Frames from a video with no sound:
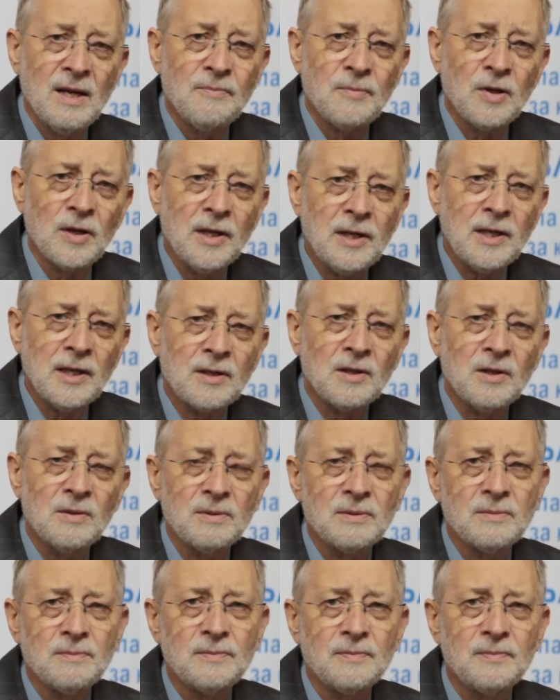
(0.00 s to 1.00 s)
political
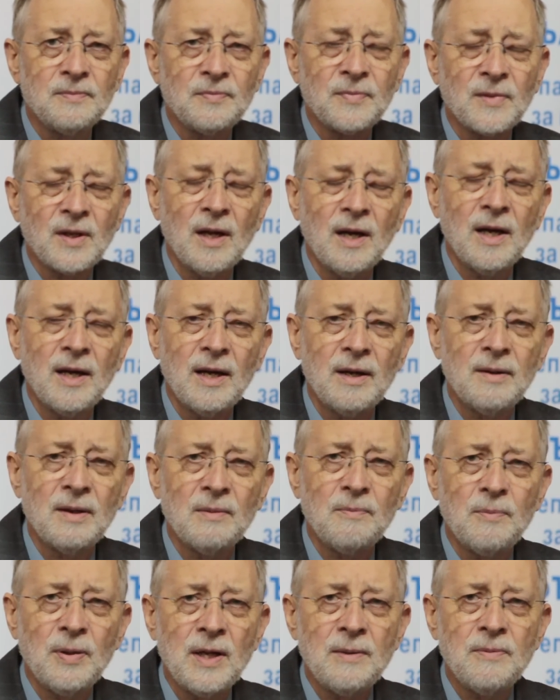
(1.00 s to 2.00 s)

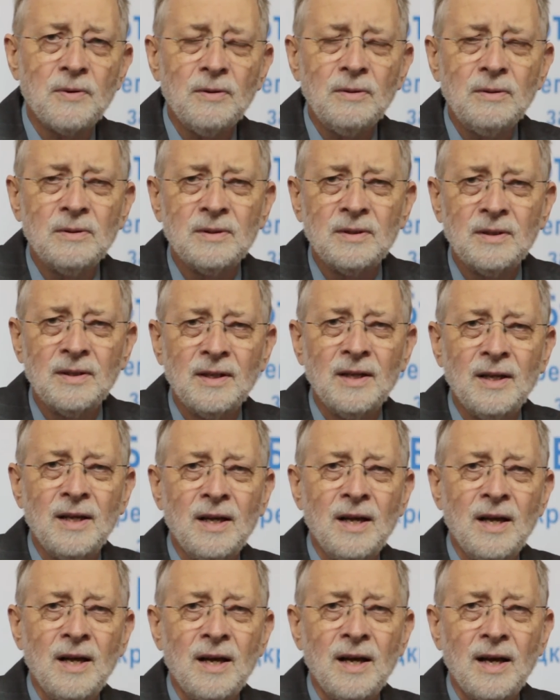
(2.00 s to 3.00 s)
people
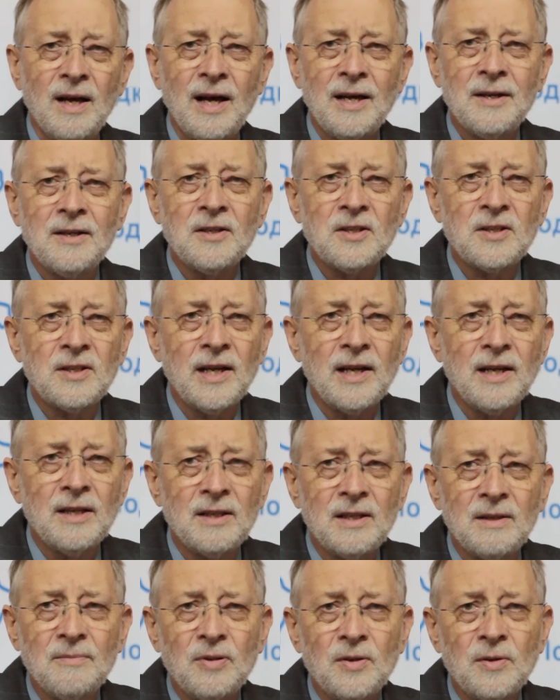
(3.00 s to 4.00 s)
understand
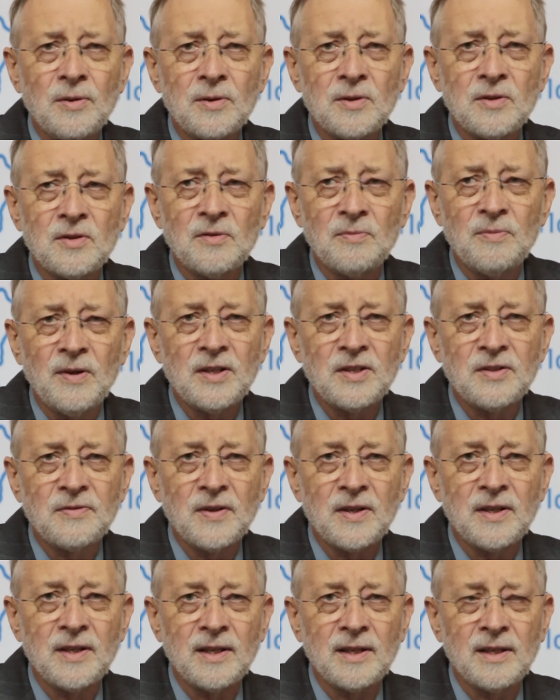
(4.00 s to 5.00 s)
the importance of
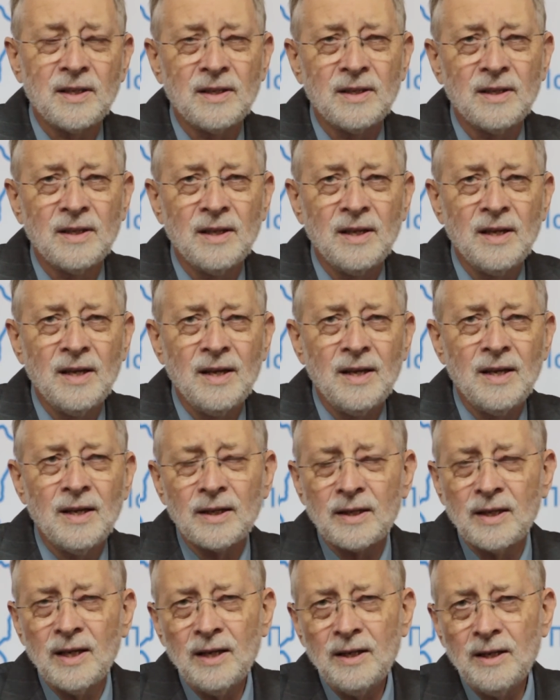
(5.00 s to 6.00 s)
breastfeeding.
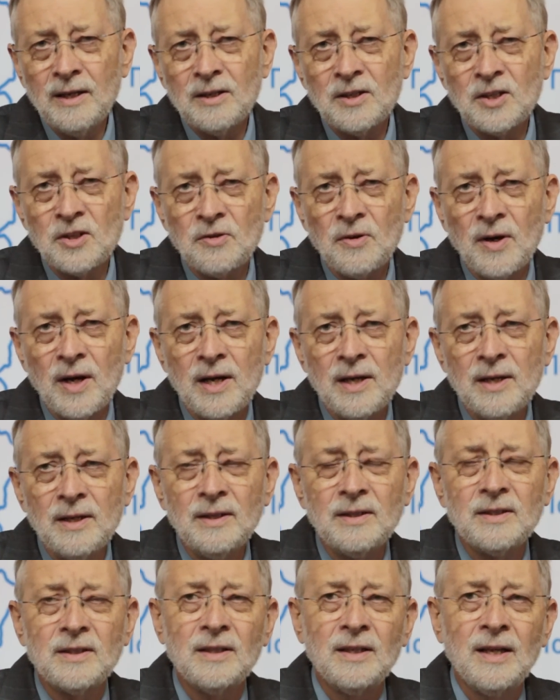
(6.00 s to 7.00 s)
Again, in
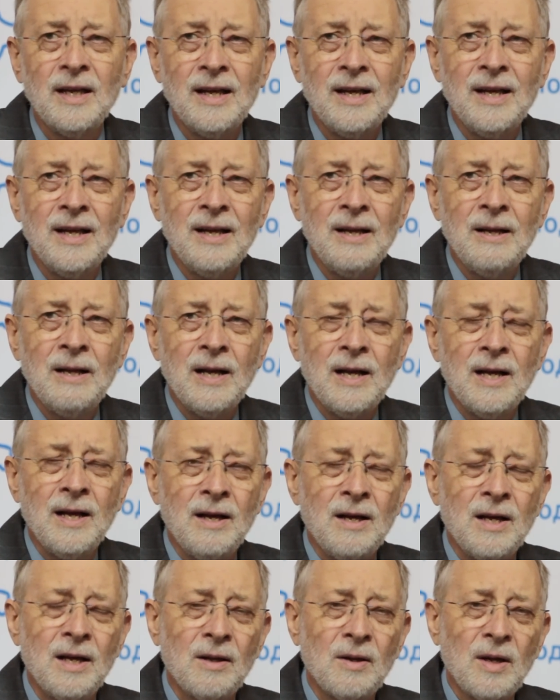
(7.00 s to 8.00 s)
Australia,
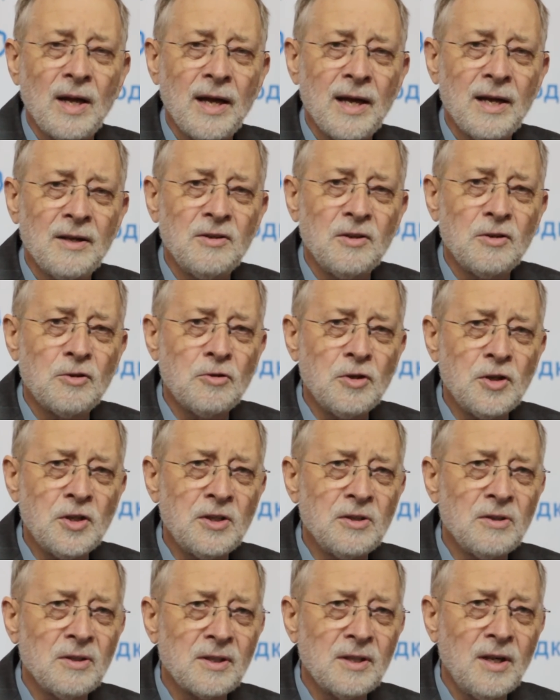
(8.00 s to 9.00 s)
our
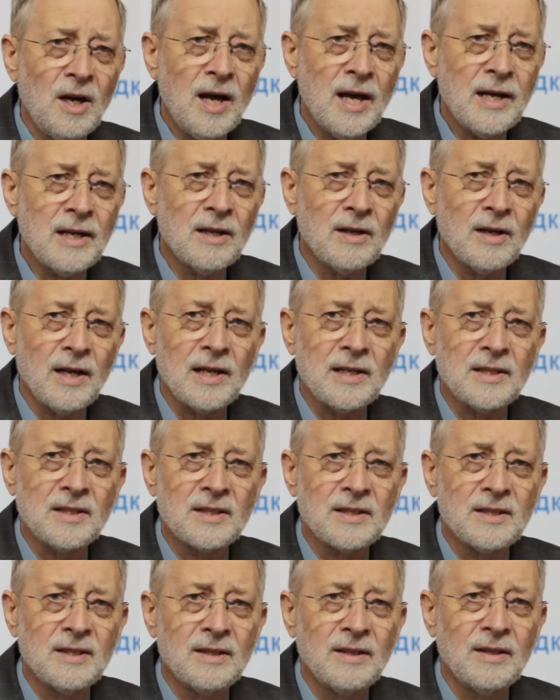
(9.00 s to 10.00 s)
nutritional
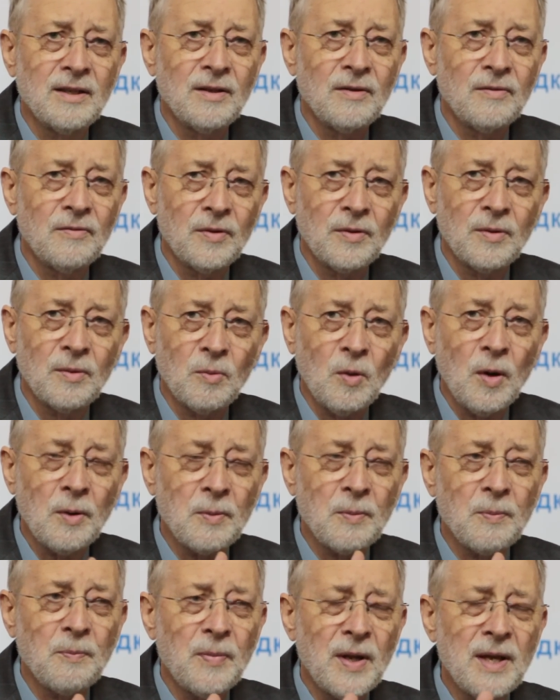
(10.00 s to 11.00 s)
guidelines for
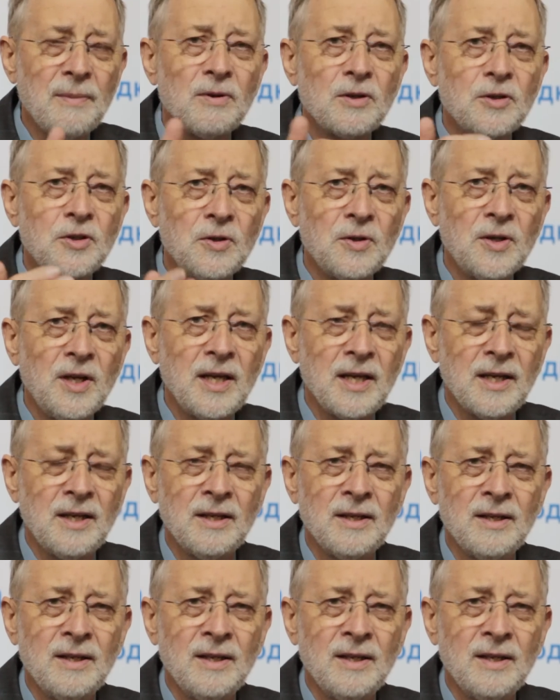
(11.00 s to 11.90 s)
what people should eat